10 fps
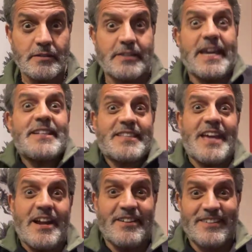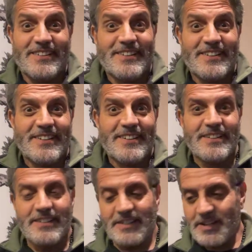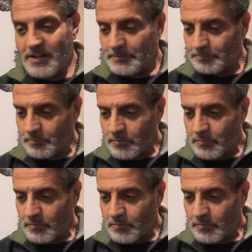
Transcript: Get there, you know?